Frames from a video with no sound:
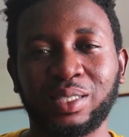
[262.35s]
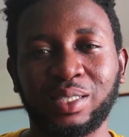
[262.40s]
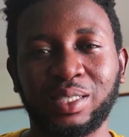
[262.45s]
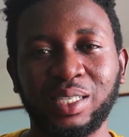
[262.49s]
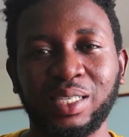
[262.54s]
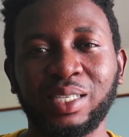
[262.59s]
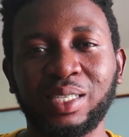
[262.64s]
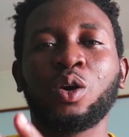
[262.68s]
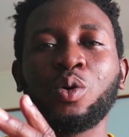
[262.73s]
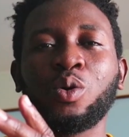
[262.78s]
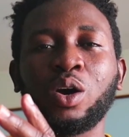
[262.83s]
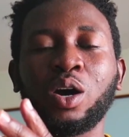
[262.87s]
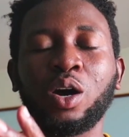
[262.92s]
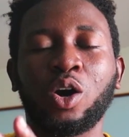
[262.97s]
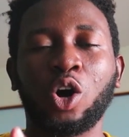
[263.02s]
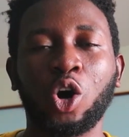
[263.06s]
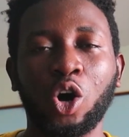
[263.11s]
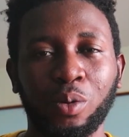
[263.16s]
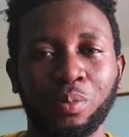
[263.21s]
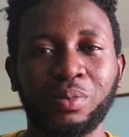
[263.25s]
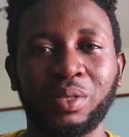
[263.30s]
this
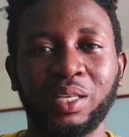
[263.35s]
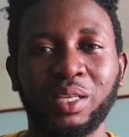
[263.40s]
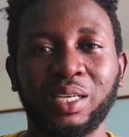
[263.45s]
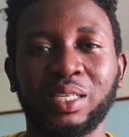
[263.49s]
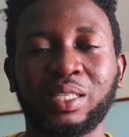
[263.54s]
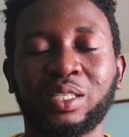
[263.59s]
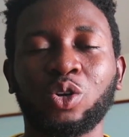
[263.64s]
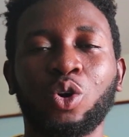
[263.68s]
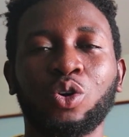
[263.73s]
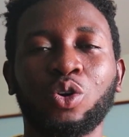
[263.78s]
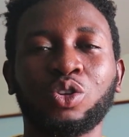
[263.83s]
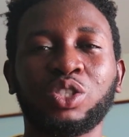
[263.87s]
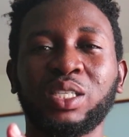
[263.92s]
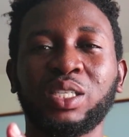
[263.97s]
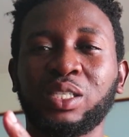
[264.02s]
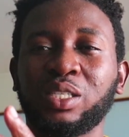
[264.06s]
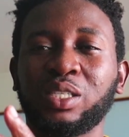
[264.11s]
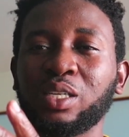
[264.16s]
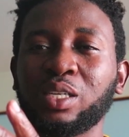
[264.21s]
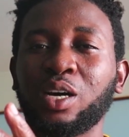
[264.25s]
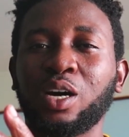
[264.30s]
update or
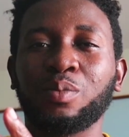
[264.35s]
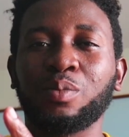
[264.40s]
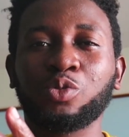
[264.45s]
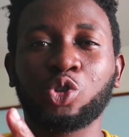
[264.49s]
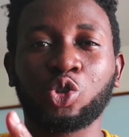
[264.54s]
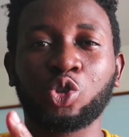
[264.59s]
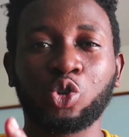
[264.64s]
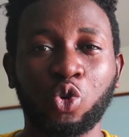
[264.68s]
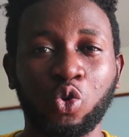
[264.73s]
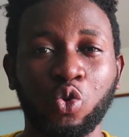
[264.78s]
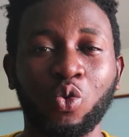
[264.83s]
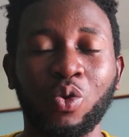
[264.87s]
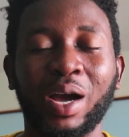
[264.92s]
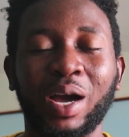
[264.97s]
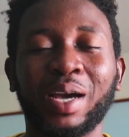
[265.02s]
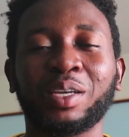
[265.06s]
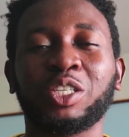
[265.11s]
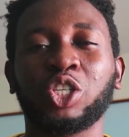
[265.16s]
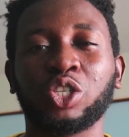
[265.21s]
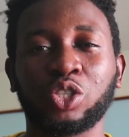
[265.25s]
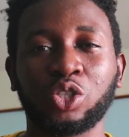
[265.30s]
this school
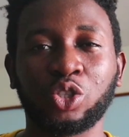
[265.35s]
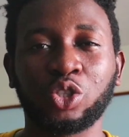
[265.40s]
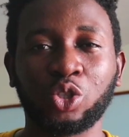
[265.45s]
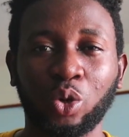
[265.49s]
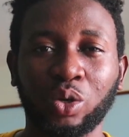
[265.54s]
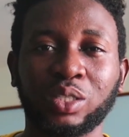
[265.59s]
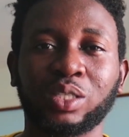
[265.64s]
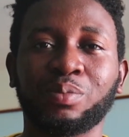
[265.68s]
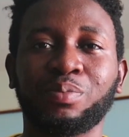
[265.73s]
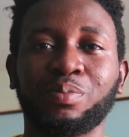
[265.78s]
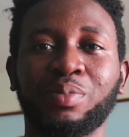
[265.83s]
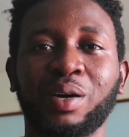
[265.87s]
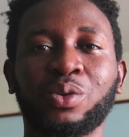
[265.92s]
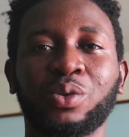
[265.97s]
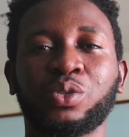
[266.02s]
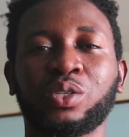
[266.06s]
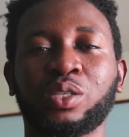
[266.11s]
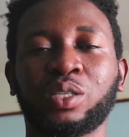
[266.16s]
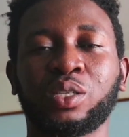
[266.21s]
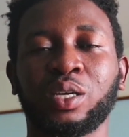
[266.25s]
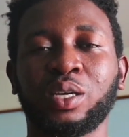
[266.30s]
I just talked
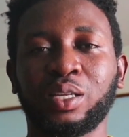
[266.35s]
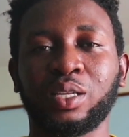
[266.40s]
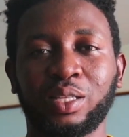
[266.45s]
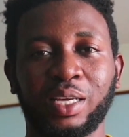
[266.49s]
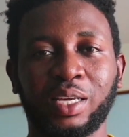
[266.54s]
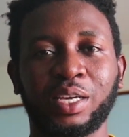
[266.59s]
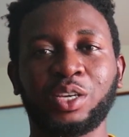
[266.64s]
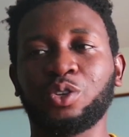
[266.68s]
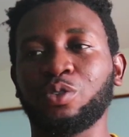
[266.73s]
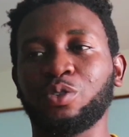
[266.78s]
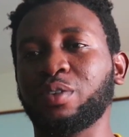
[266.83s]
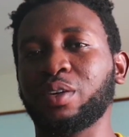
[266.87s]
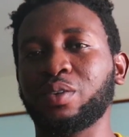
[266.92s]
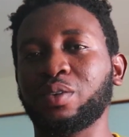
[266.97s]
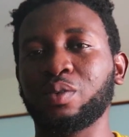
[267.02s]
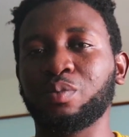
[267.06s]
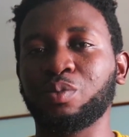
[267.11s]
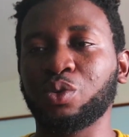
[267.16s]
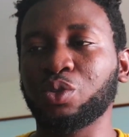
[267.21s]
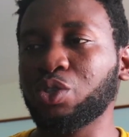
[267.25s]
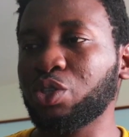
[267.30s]
about. Thank you very
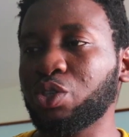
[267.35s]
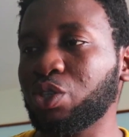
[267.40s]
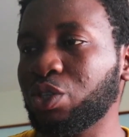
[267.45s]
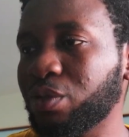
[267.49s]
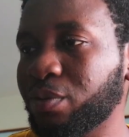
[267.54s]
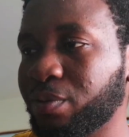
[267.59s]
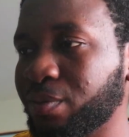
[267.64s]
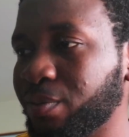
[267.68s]
much.